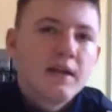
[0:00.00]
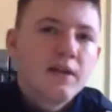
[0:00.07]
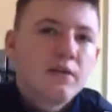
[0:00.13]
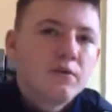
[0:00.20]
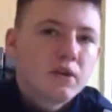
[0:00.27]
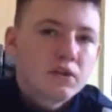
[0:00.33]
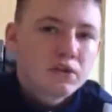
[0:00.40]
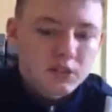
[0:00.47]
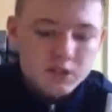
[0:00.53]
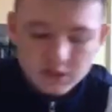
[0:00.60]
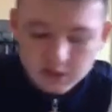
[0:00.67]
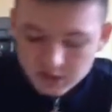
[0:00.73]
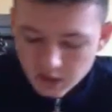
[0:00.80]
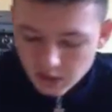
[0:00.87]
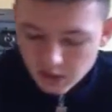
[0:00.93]
little
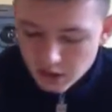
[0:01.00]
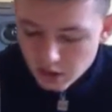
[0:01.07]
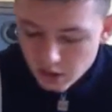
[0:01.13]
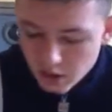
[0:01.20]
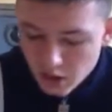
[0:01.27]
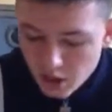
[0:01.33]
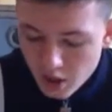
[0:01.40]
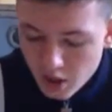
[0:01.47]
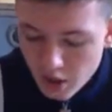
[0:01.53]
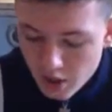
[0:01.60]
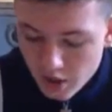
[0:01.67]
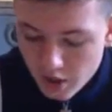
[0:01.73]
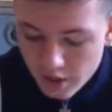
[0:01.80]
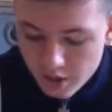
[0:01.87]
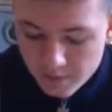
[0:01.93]
notches.
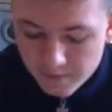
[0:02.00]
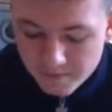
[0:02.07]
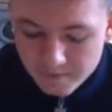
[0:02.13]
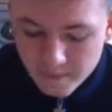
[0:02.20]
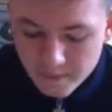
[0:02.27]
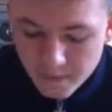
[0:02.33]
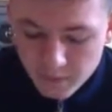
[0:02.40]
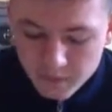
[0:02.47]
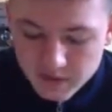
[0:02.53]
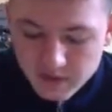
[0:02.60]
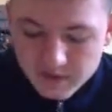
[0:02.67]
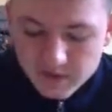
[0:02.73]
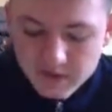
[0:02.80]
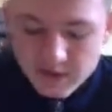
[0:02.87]
We did